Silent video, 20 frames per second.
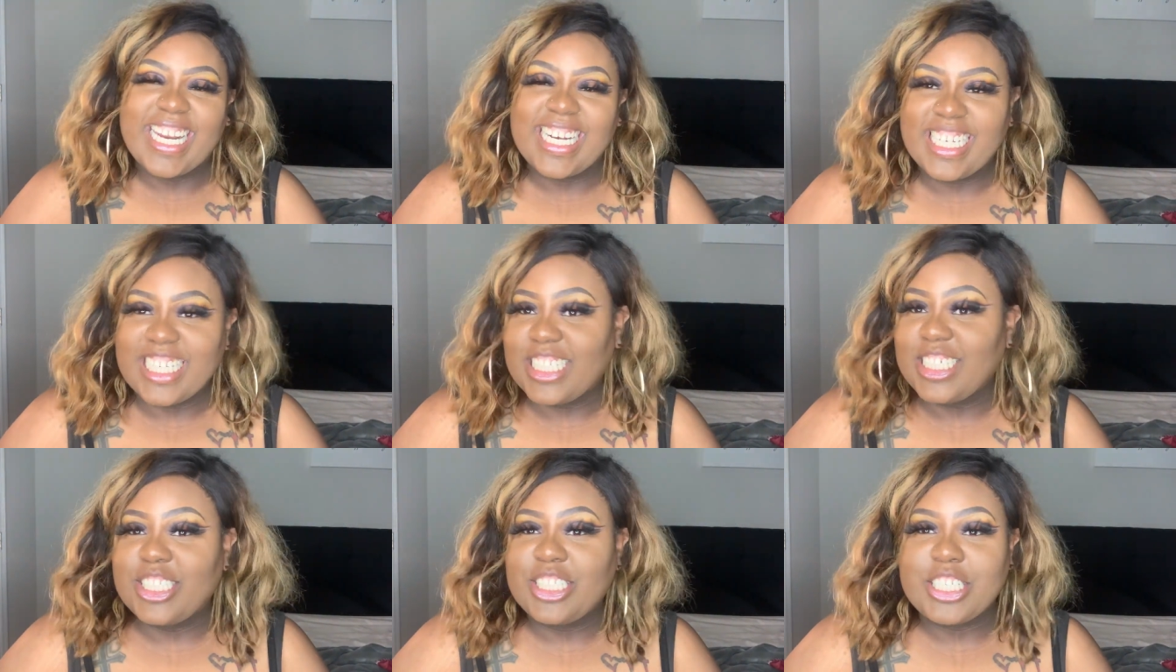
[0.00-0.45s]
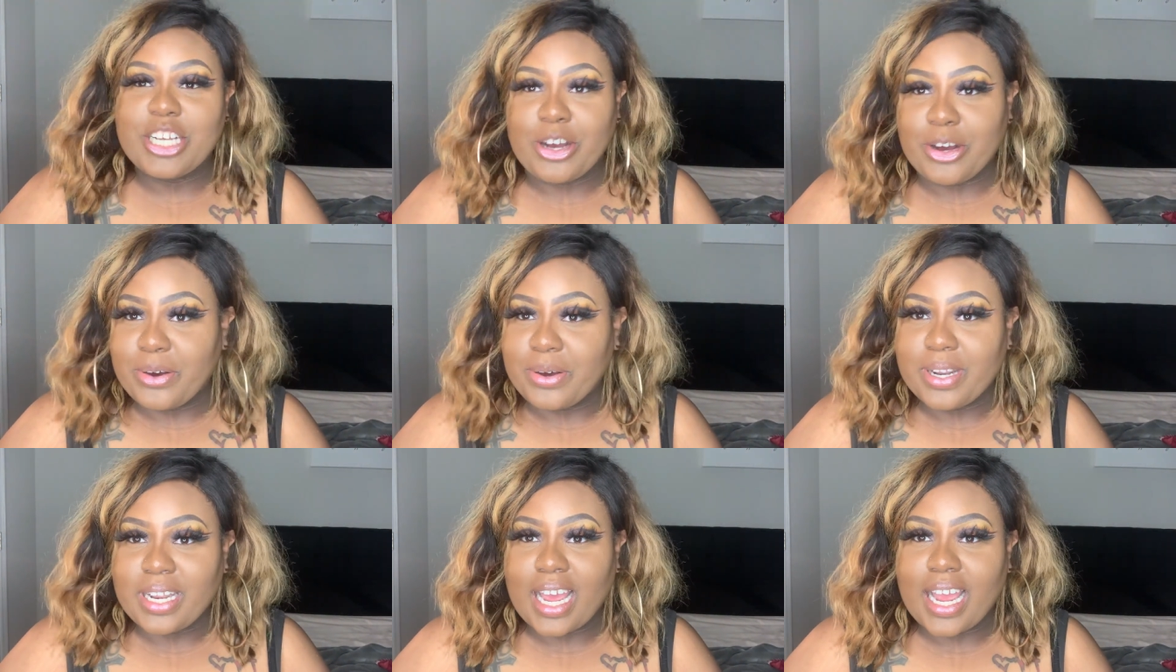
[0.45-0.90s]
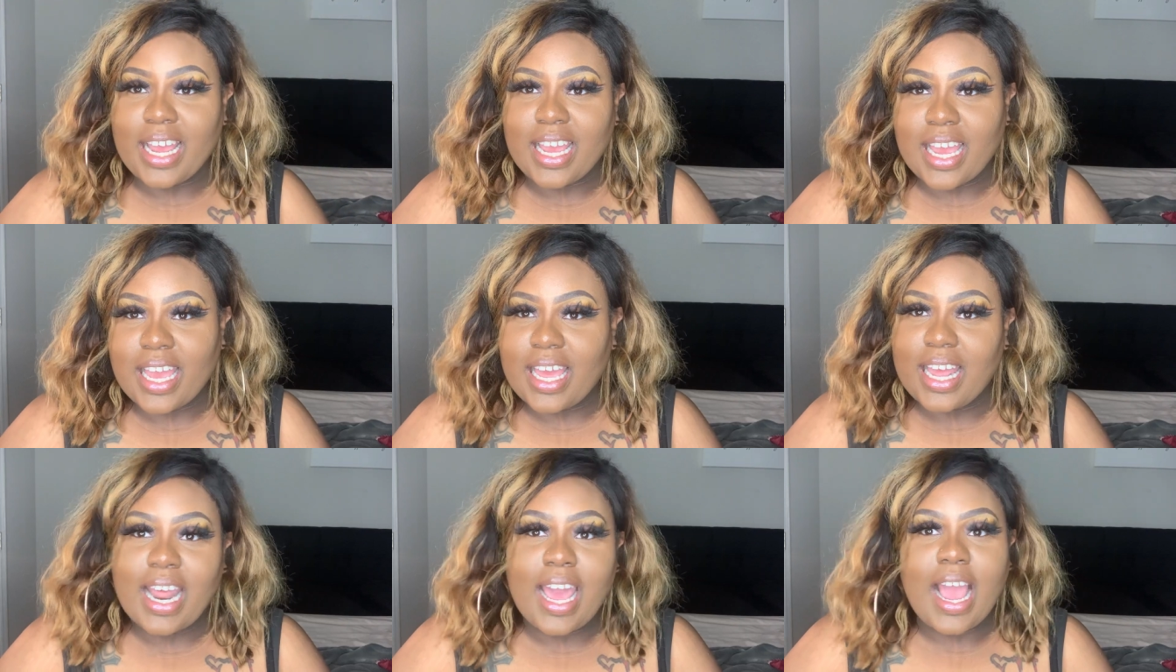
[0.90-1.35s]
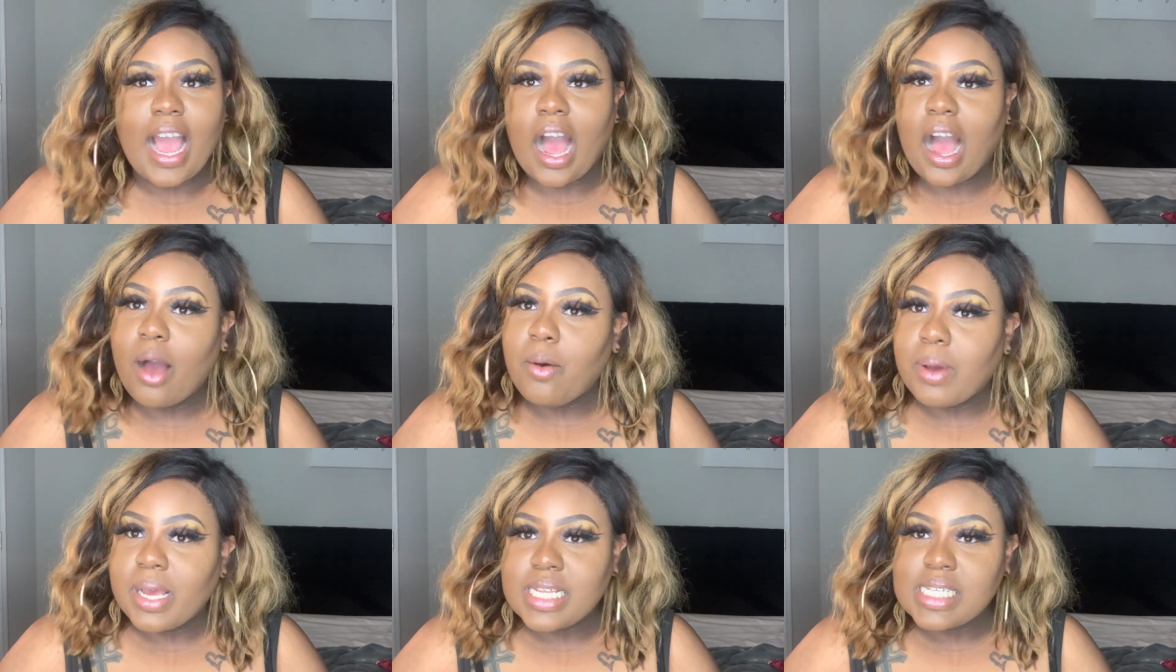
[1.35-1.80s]
in this show. Like they
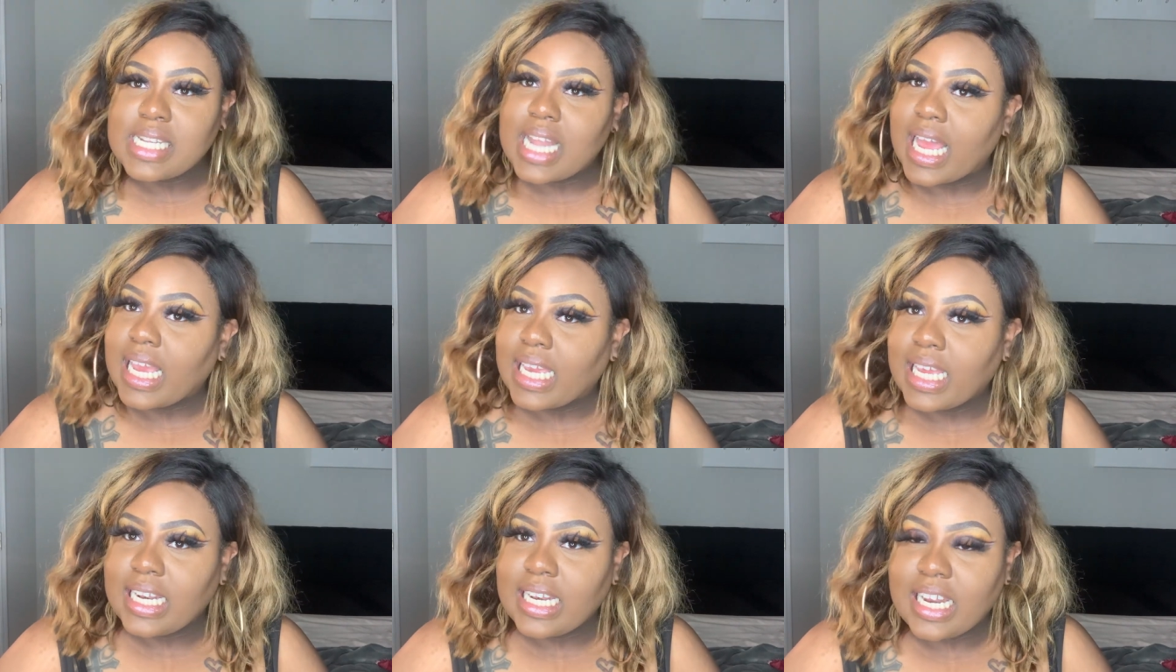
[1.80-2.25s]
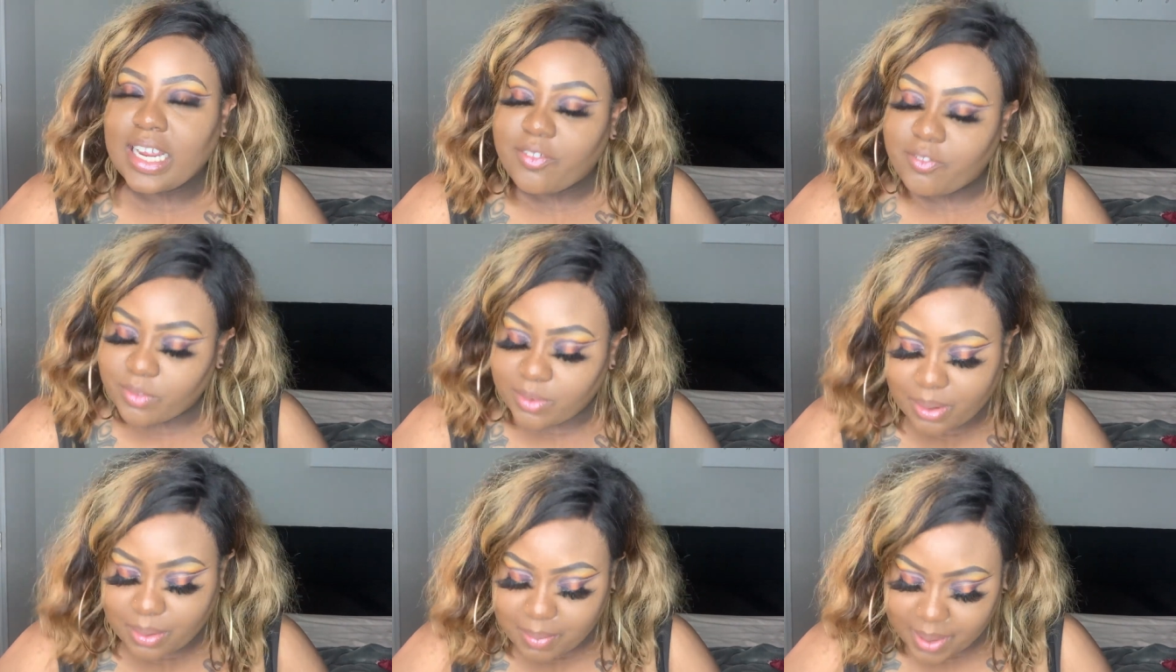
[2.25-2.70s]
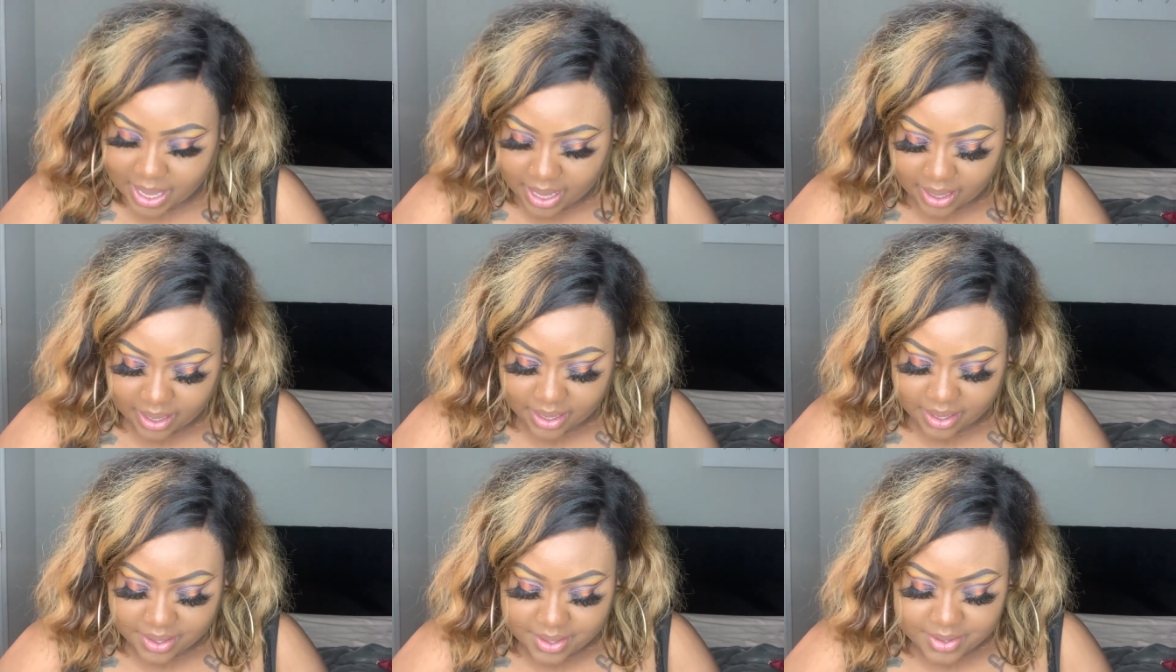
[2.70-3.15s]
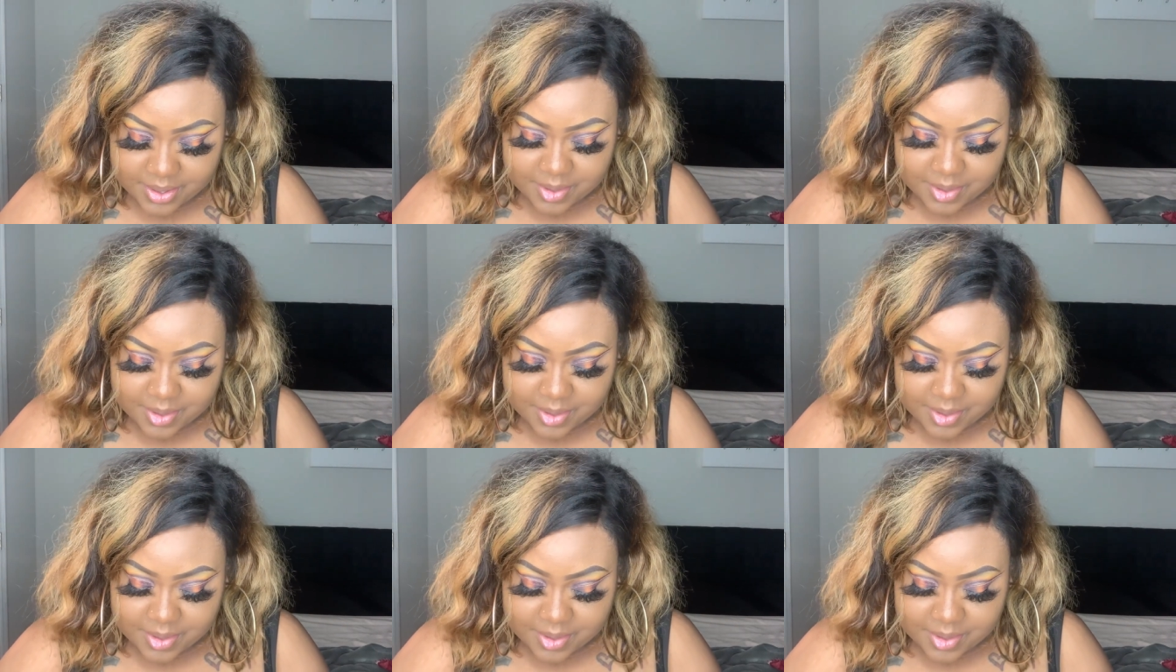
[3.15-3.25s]
always like getting hit from the back.